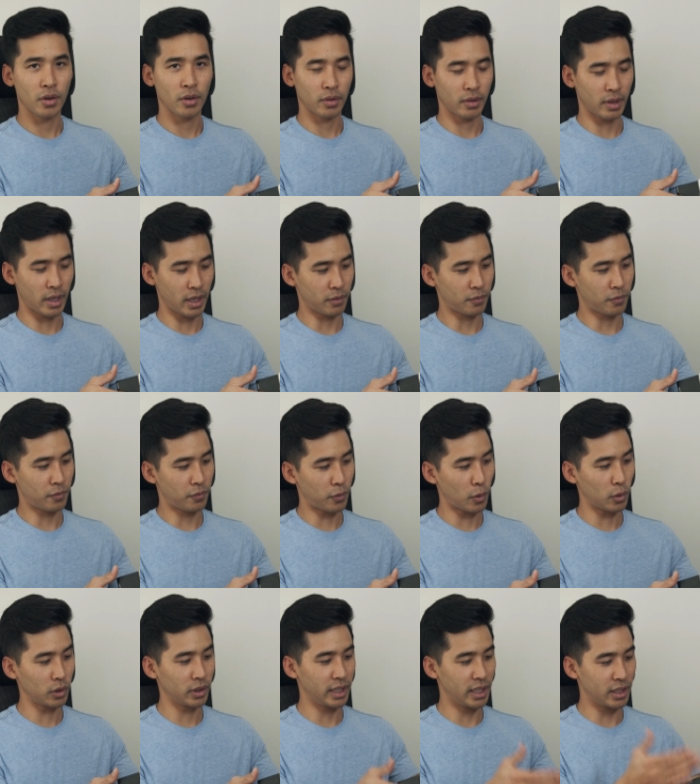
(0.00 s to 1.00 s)
like
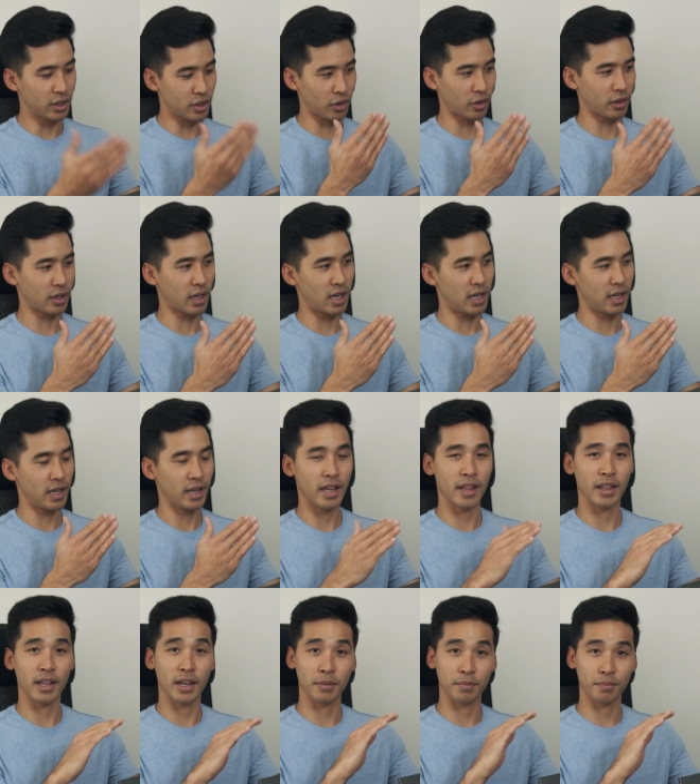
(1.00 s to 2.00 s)
fully turn on
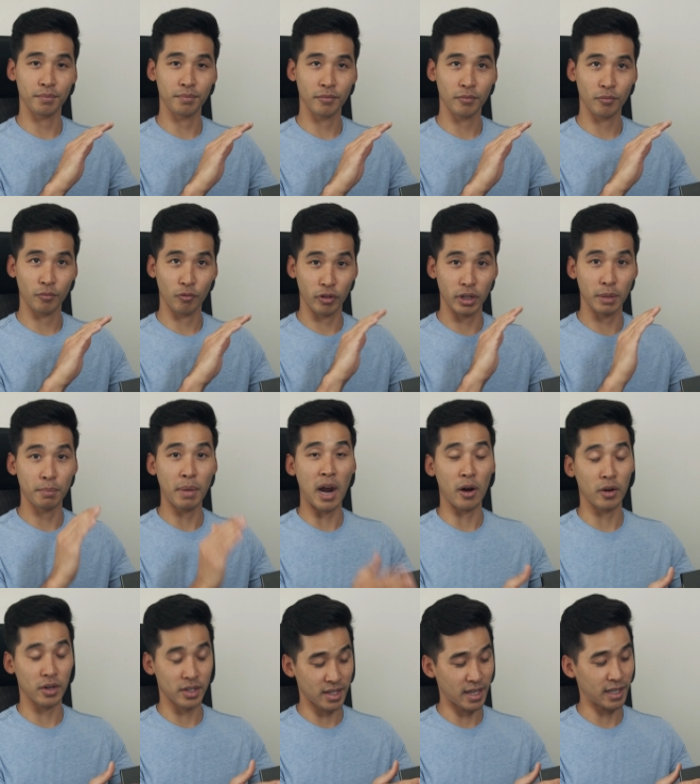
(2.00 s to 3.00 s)
and then
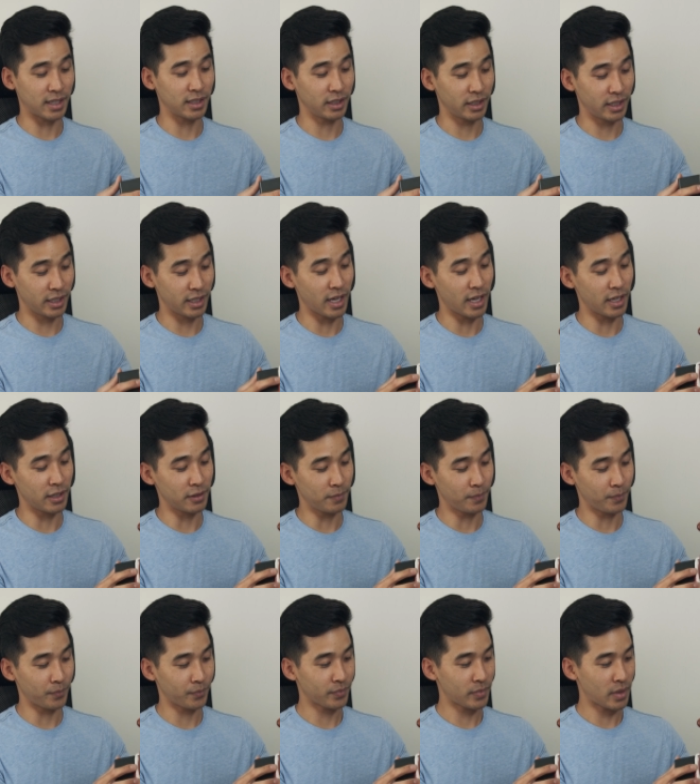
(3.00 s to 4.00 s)
re-power cycle it again.
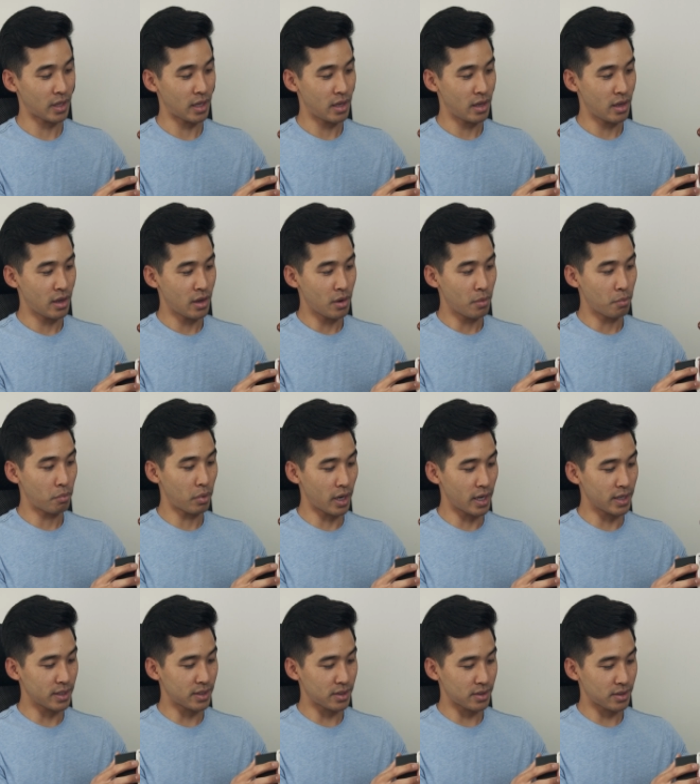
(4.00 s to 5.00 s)

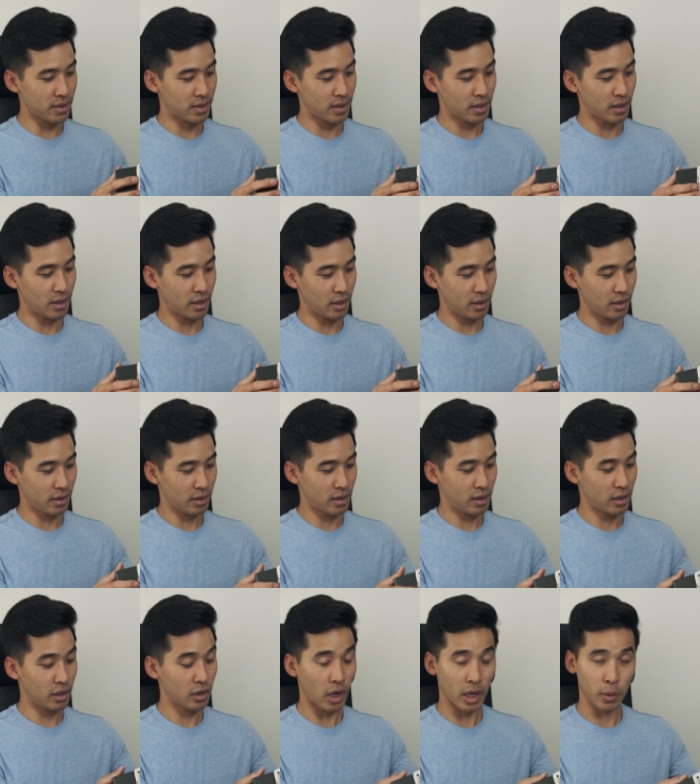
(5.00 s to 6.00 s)
But,
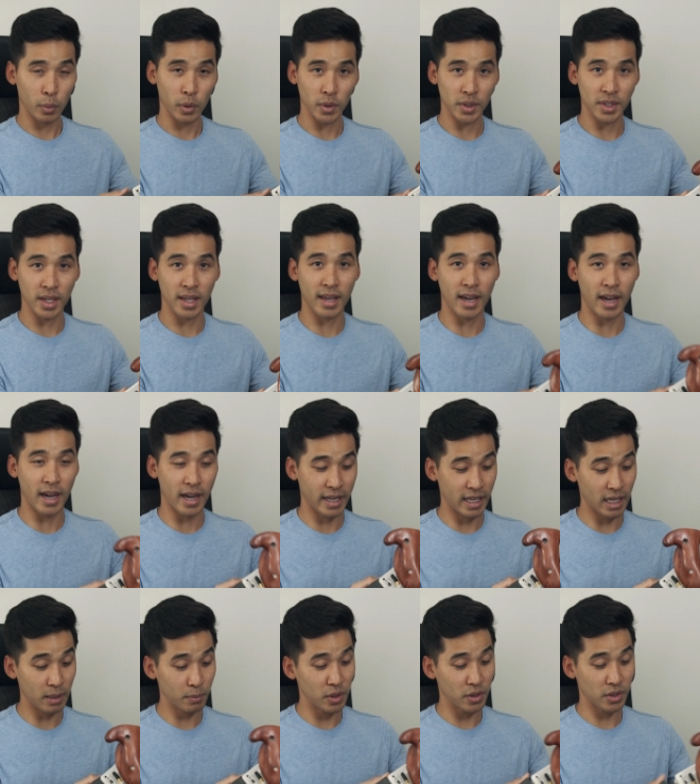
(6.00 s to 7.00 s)
you know, I will say that I
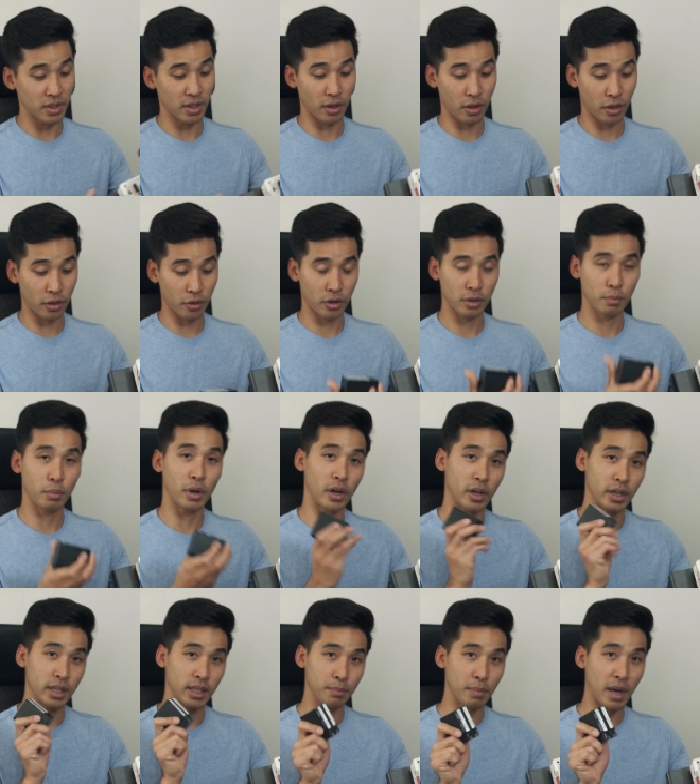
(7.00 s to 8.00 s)
am using
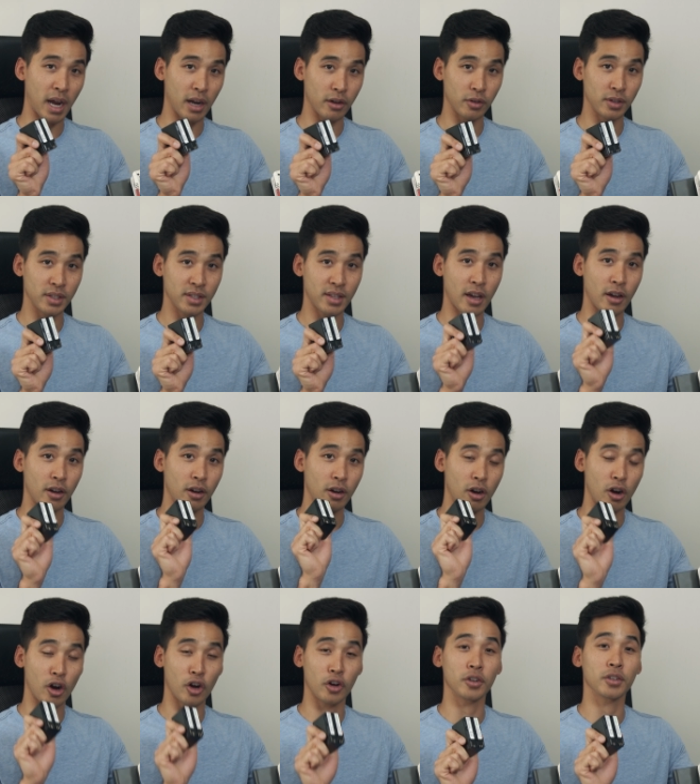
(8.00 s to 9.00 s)
third-party batteries that
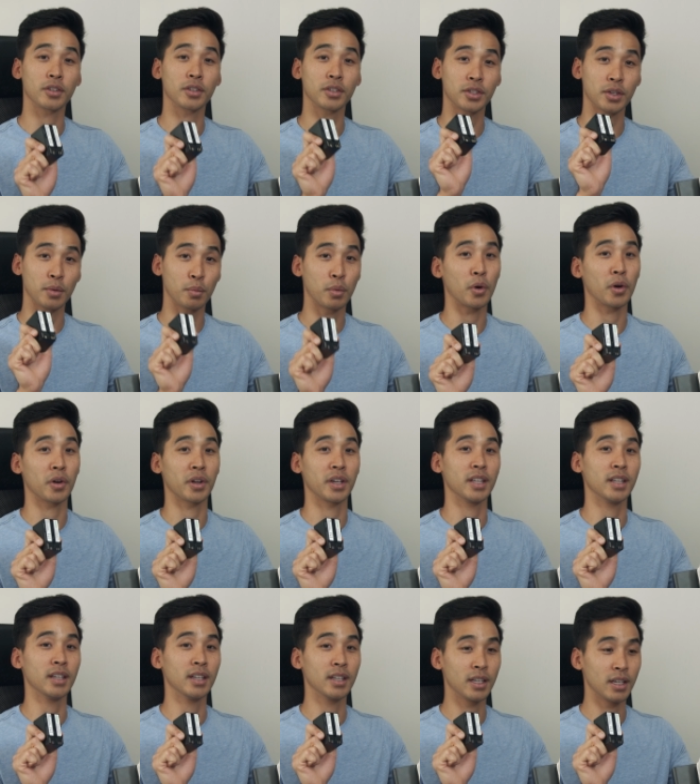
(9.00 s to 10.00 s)
aren't
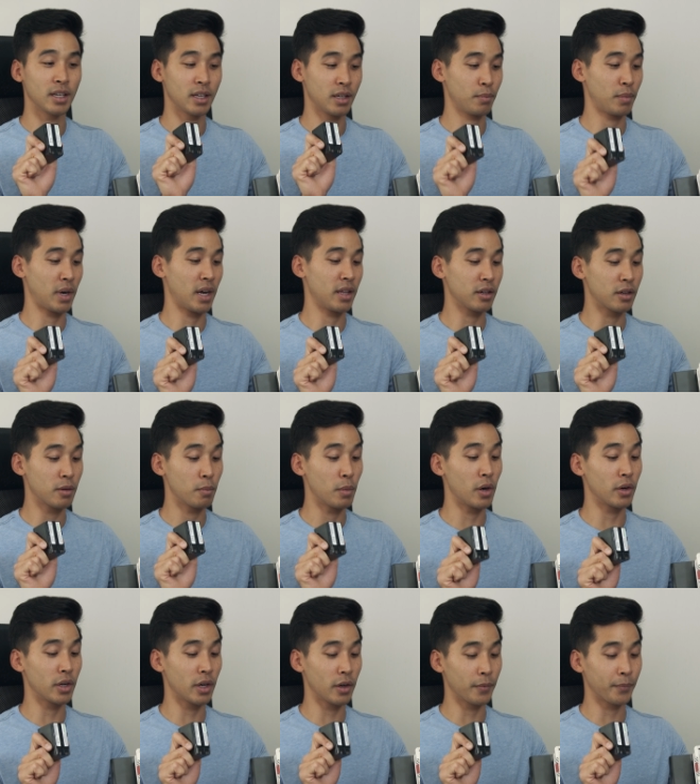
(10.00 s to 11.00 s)
supported by the
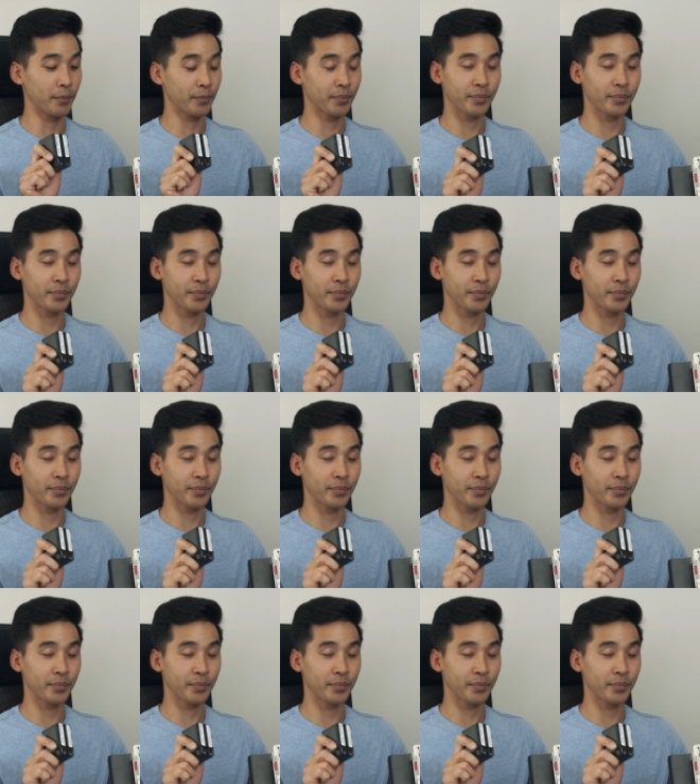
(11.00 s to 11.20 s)
Komodo.